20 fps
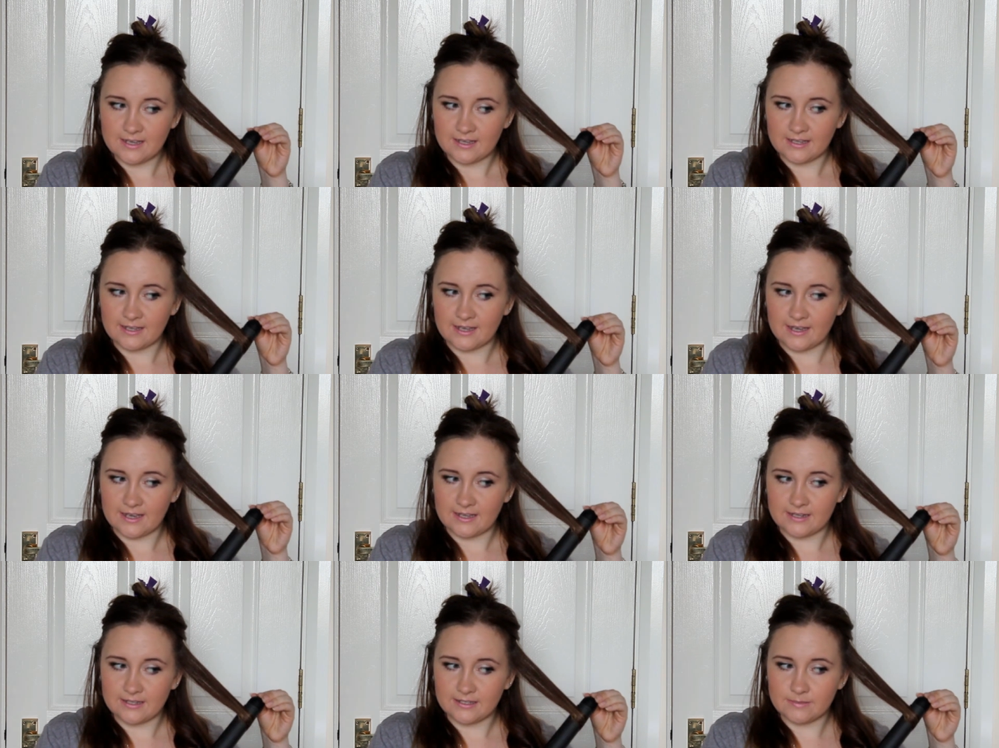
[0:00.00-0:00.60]

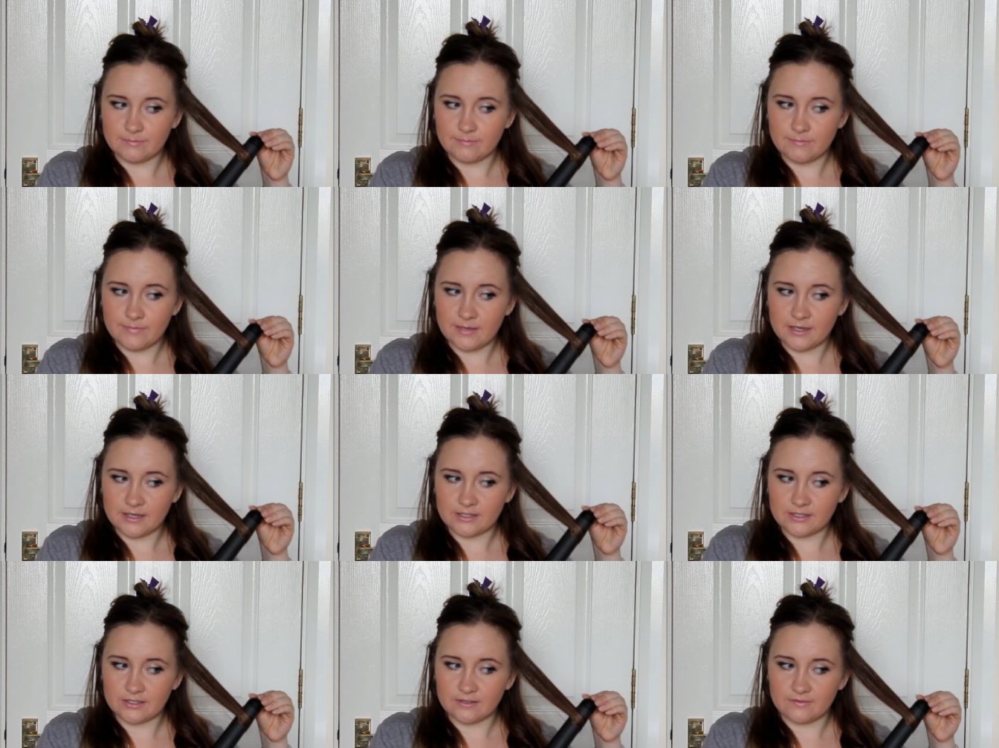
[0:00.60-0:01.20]
getting as
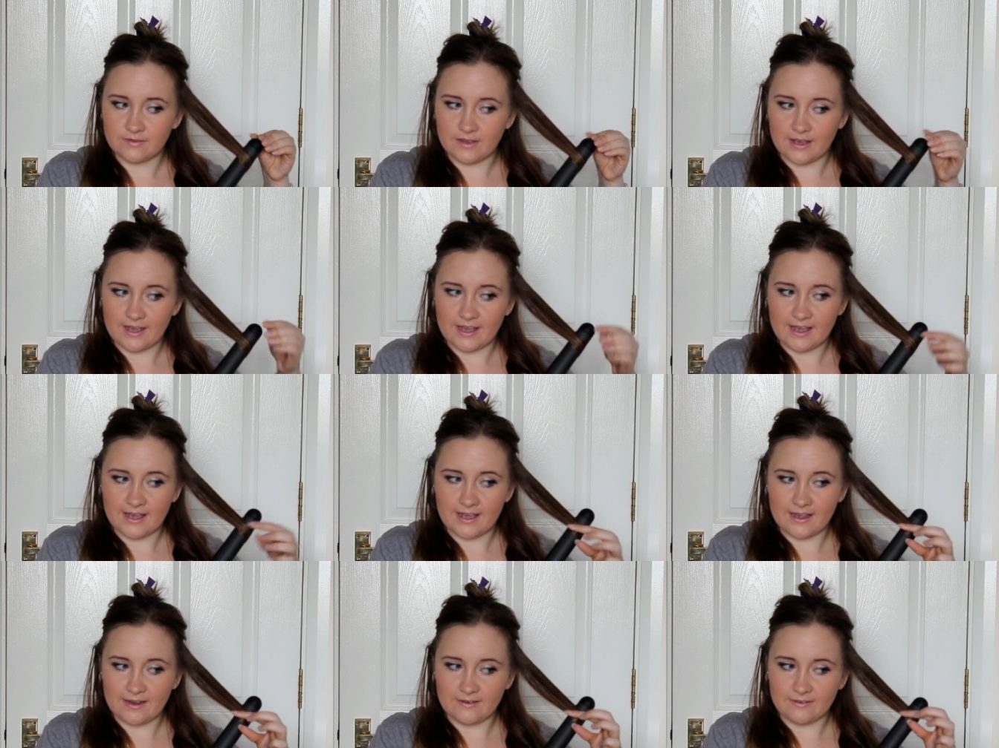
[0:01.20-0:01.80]
much of that
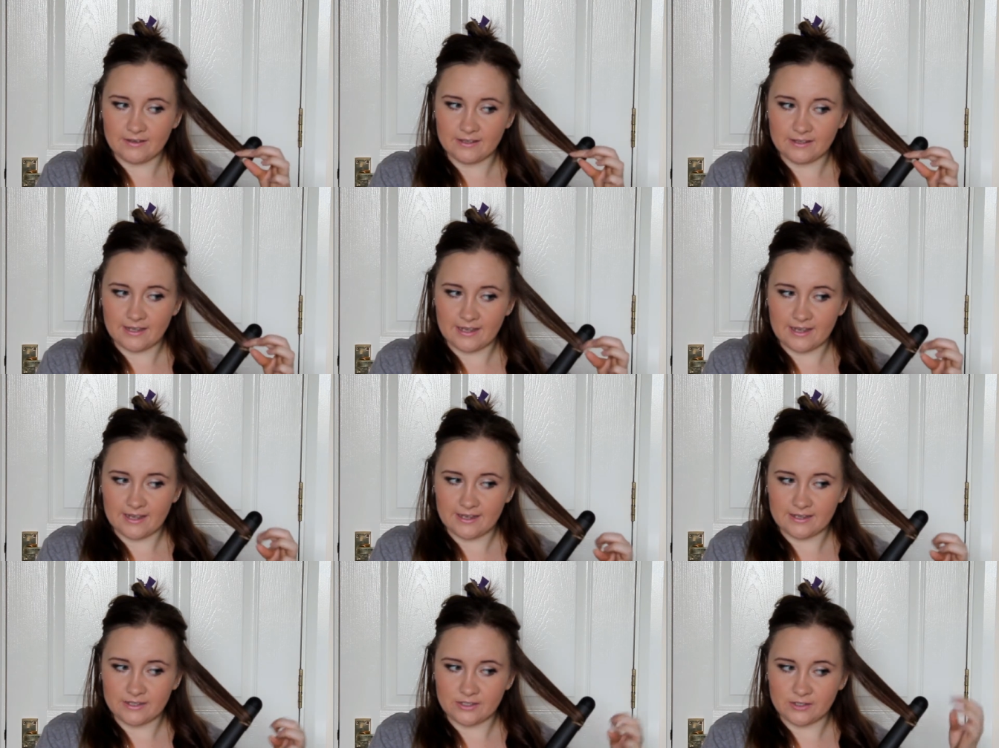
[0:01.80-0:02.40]
hair in
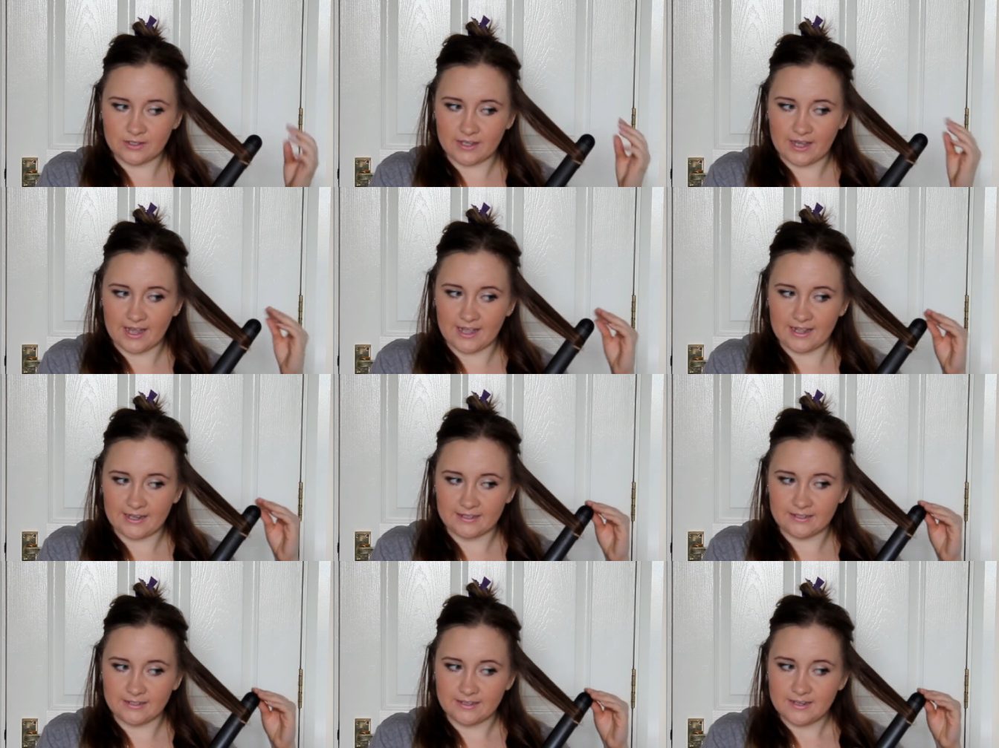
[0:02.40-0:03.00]
there as you
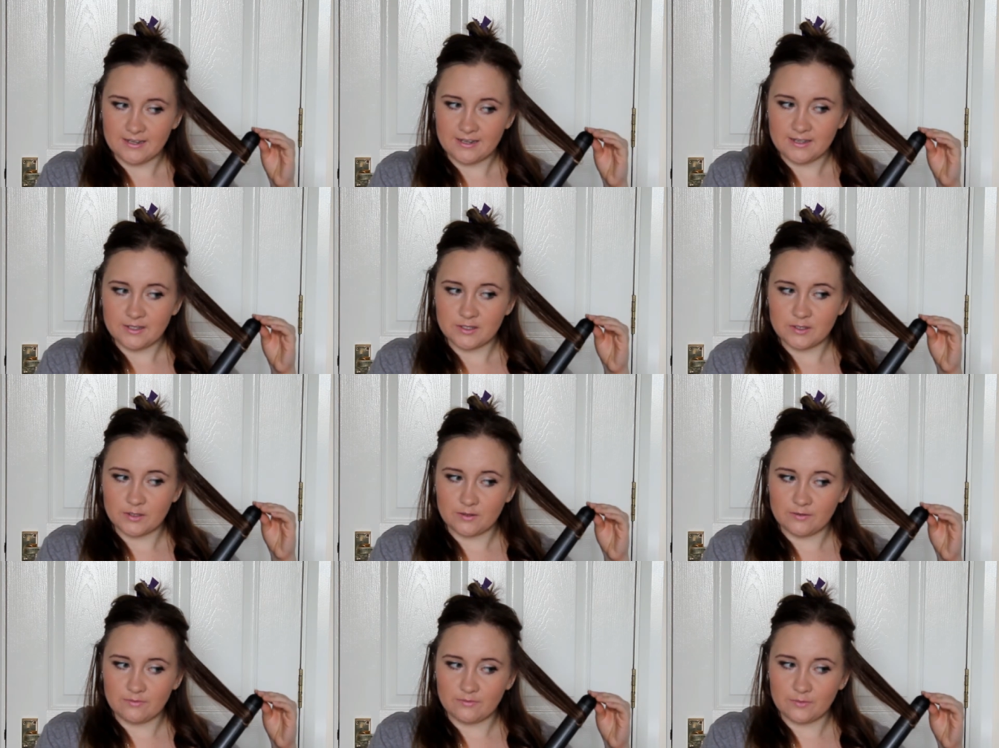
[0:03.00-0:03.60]
can
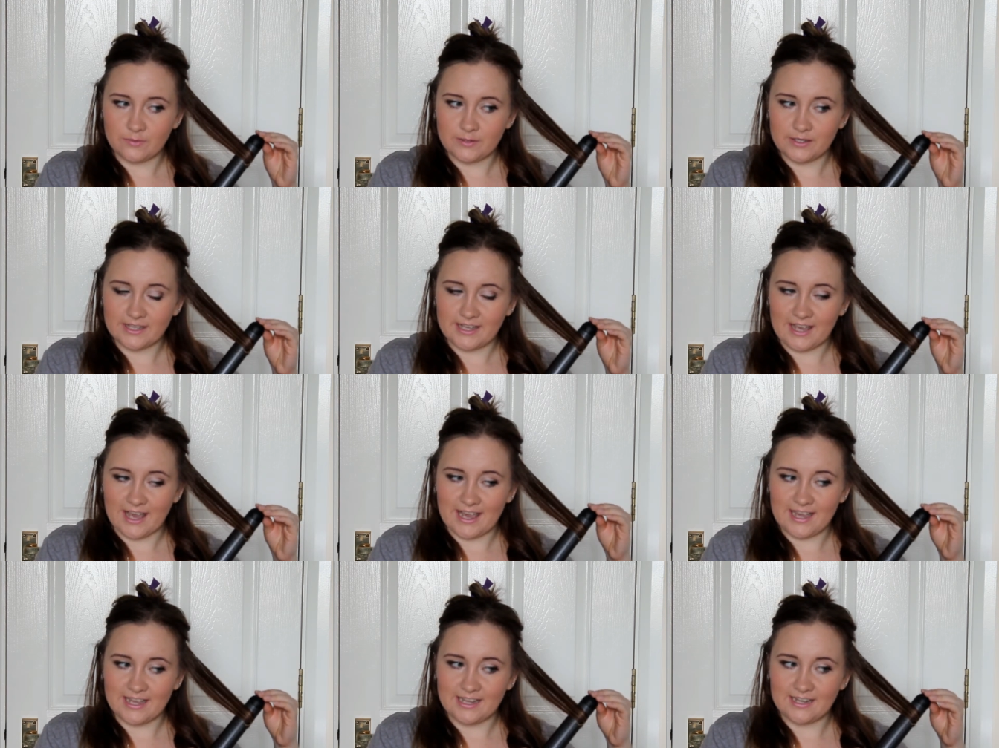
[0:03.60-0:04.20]
to avoid
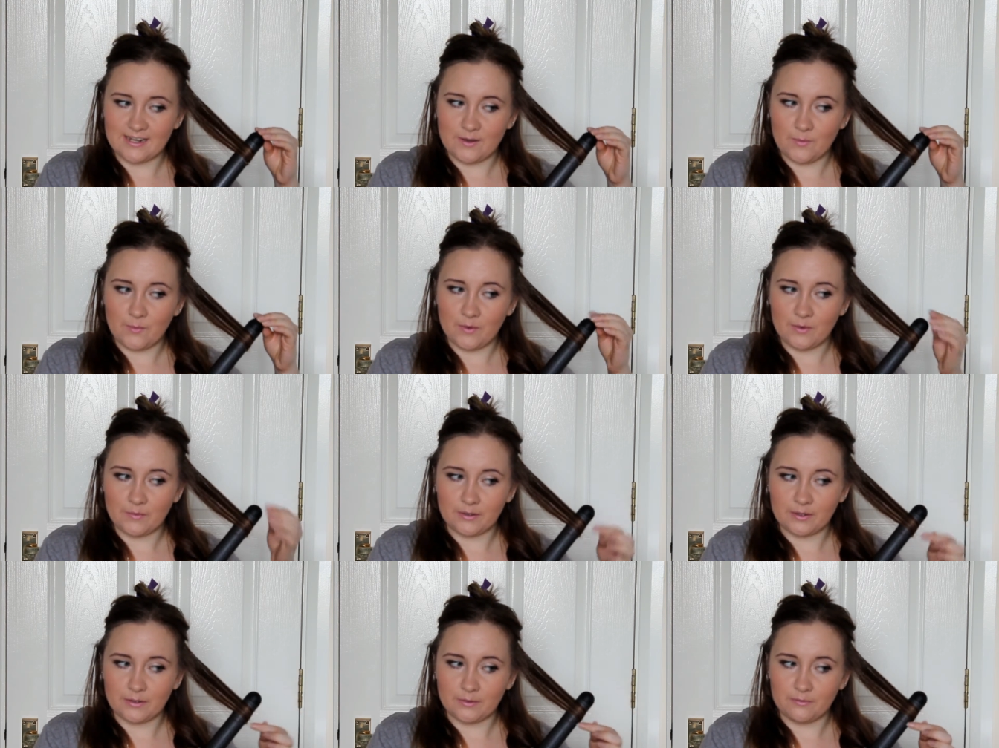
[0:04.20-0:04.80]
getting
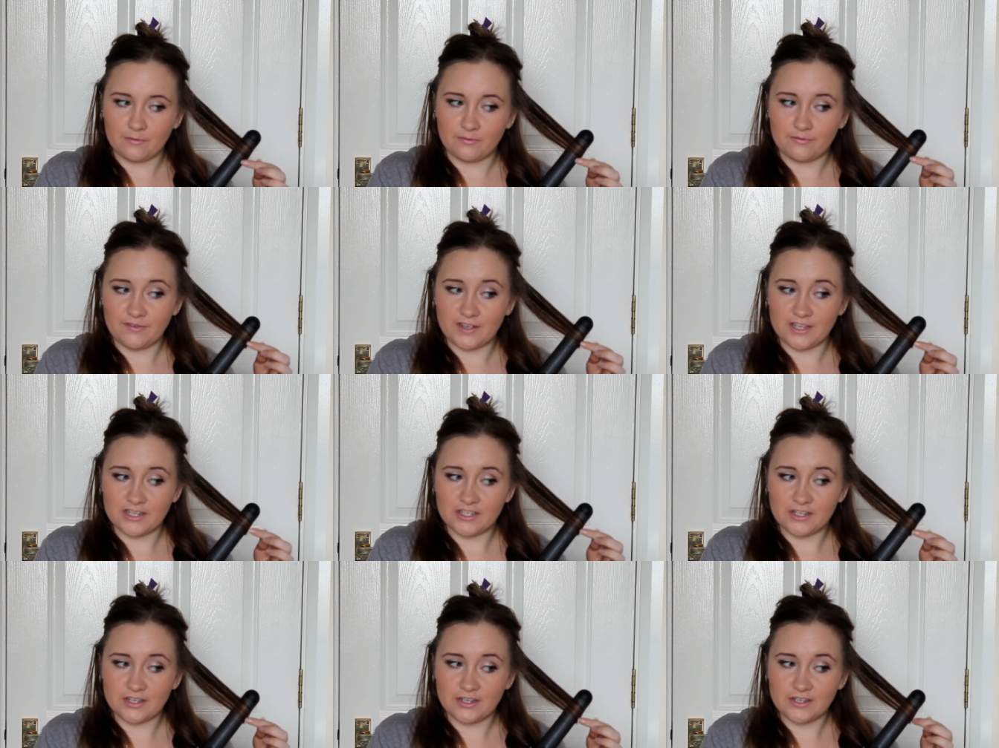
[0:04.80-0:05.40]
what we call
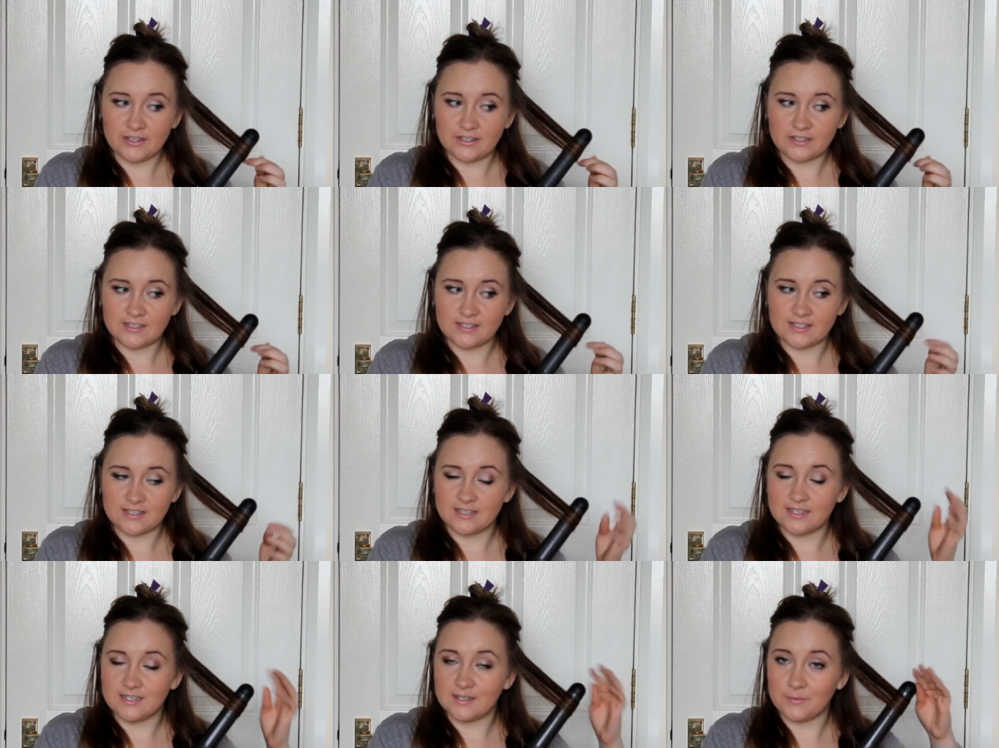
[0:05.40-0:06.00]
fish
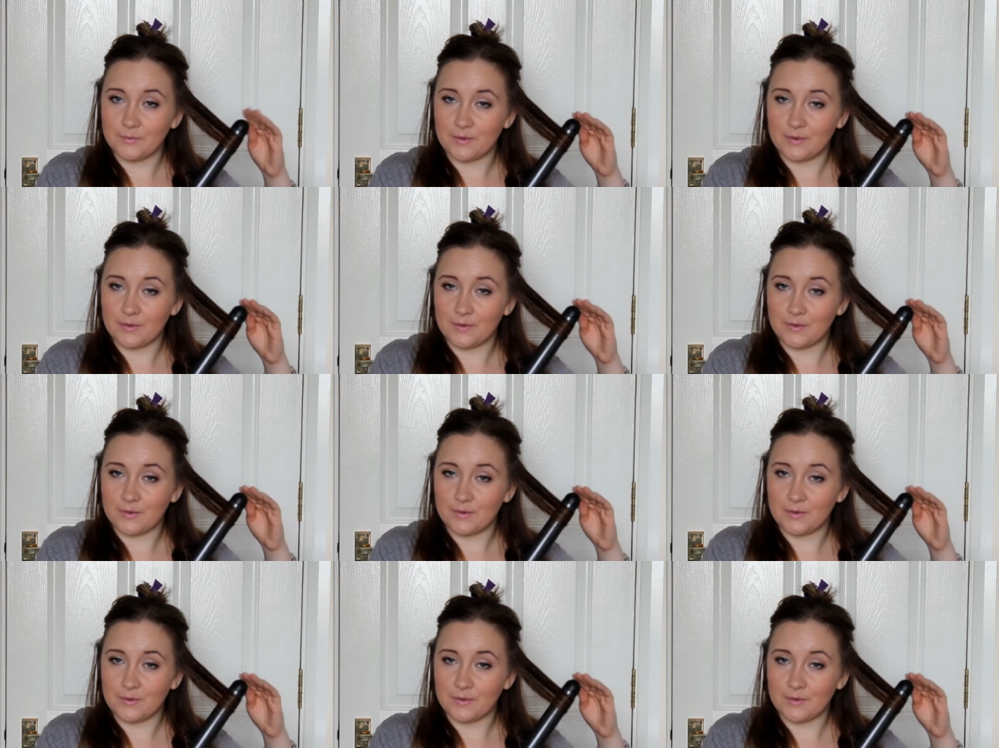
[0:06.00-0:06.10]
hooks,